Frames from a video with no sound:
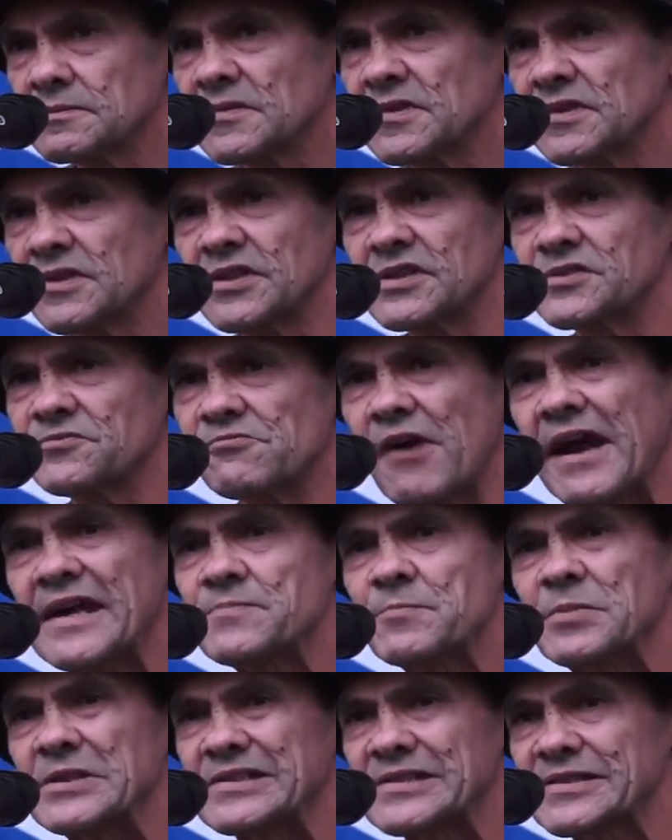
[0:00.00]
these
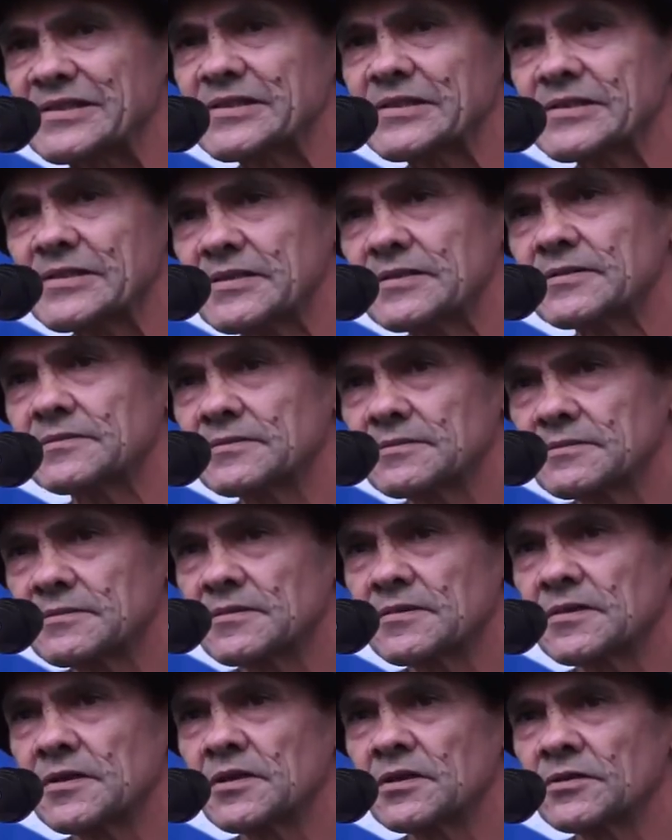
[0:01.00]
rapists,
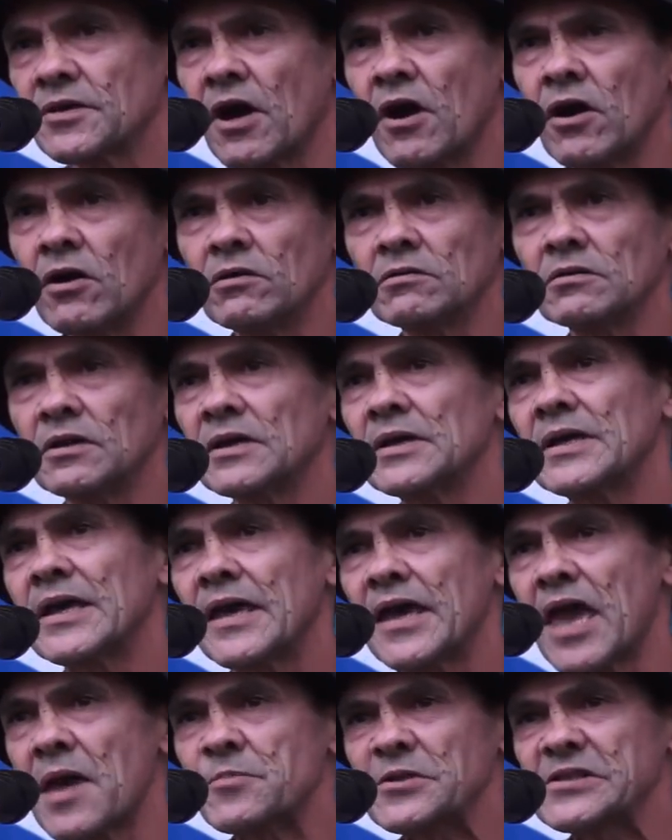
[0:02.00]
the whole
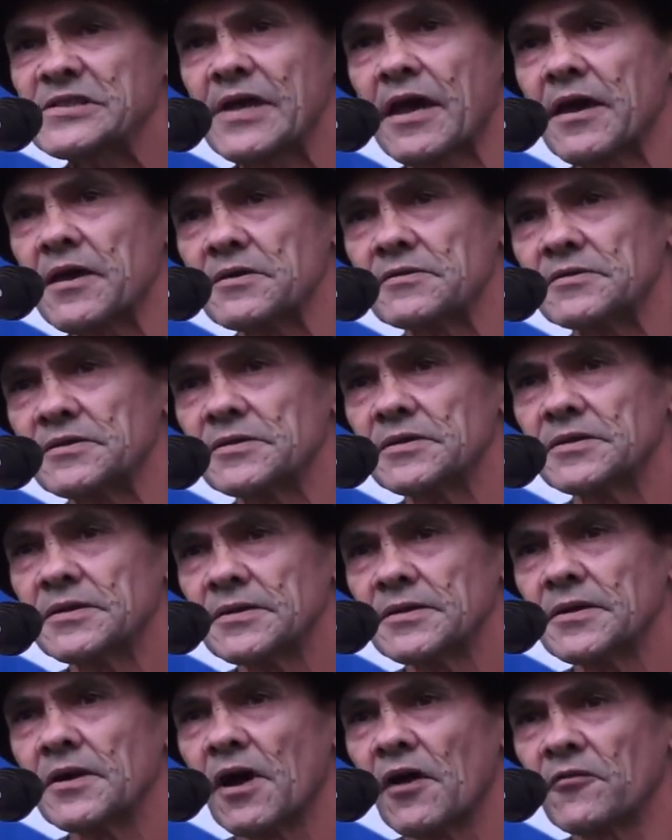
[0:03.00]
episode
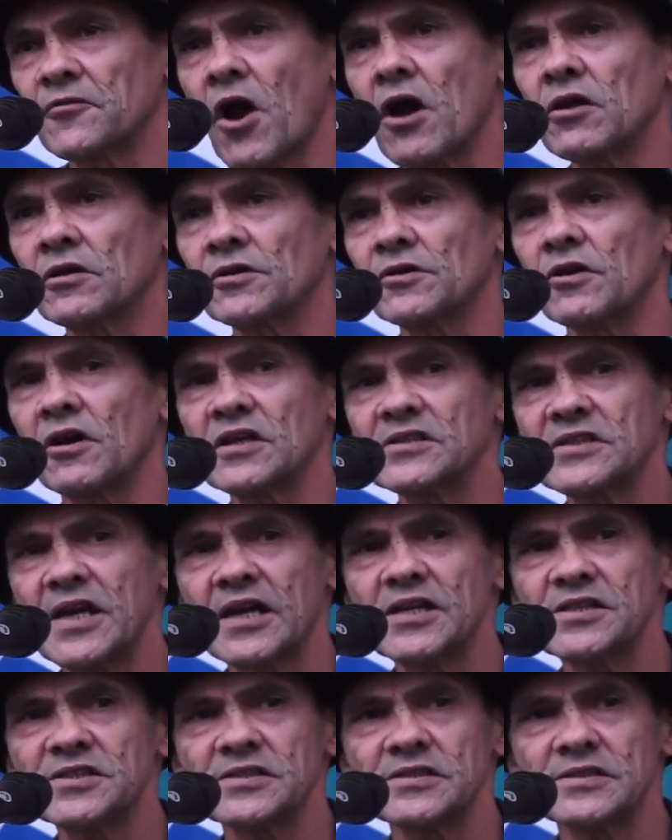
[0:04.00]
of
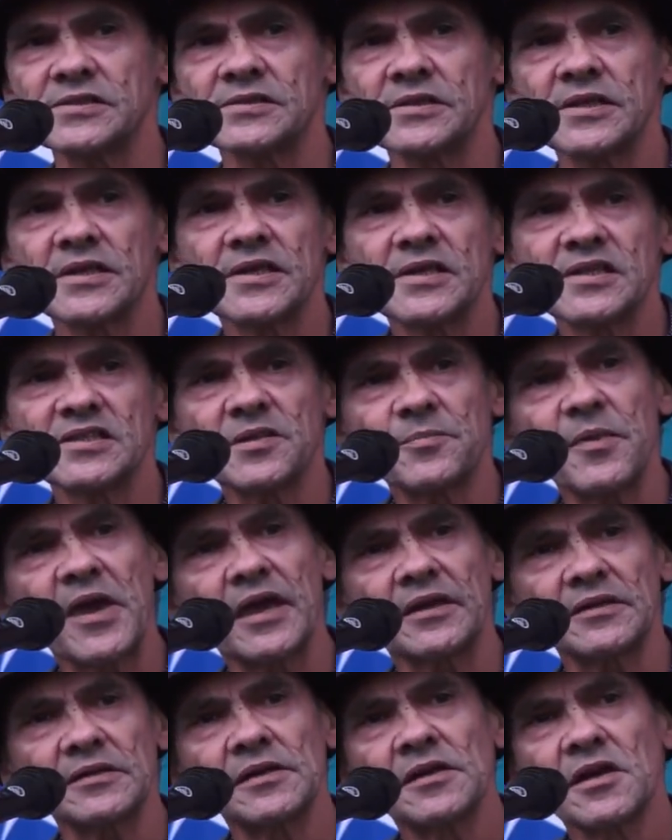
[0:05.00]
colonisation is
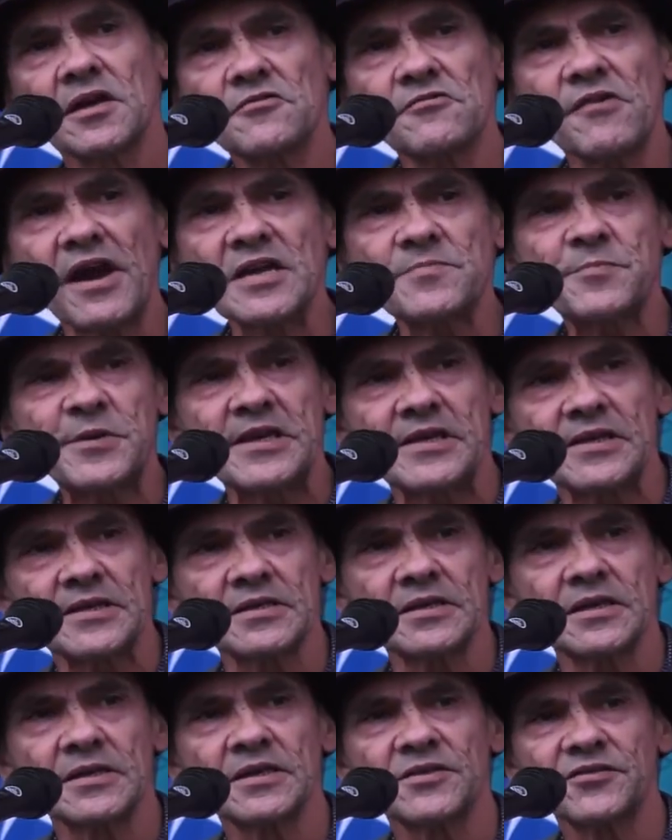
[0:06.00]
about
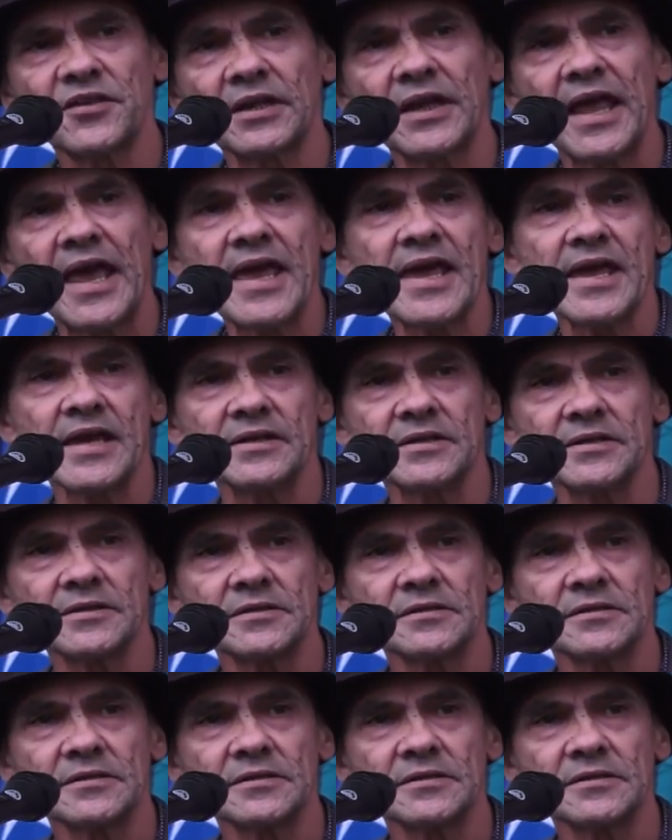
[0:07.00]
raping the land.